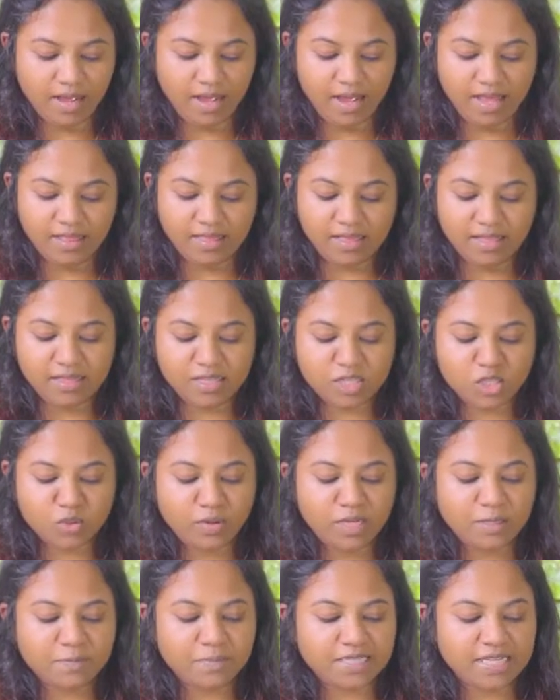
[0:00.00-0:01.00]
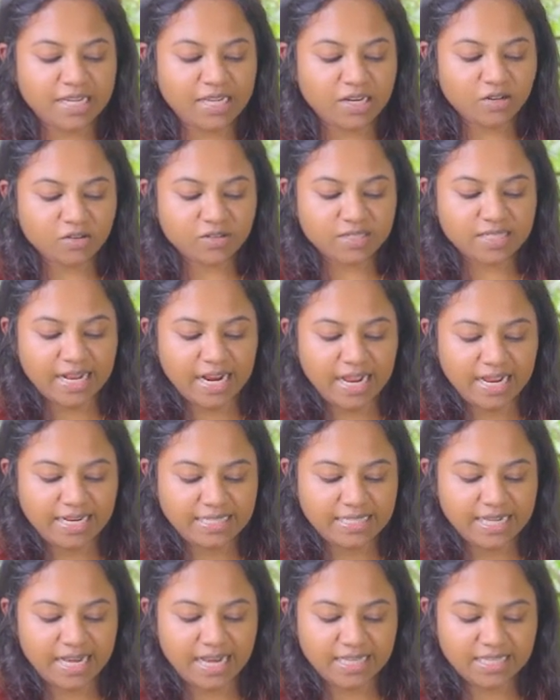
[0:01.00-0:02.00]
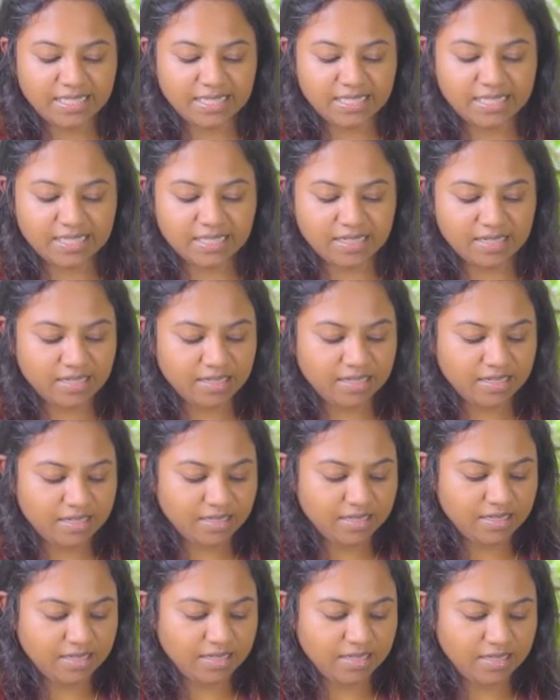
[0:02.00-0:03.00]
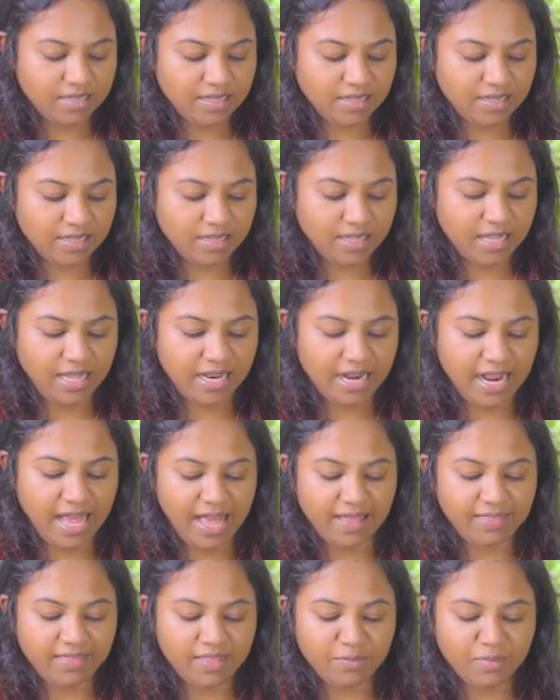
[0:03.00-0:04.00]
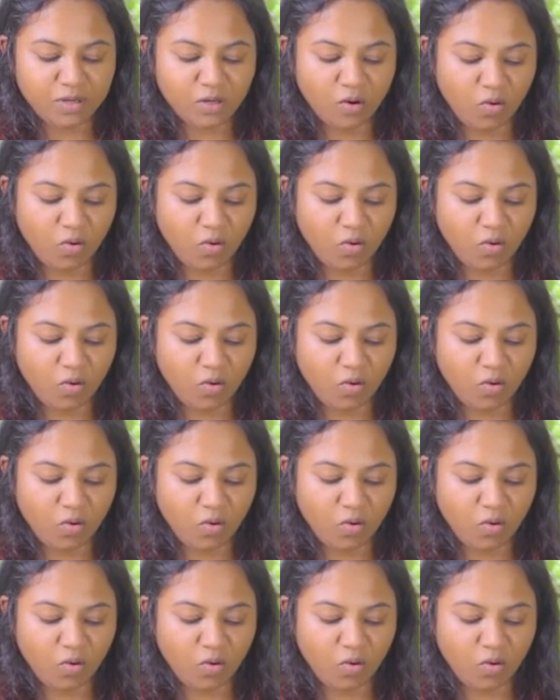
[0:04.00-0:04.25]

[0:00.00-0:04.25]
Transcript: And then the sweet potatoes that I diced and had them in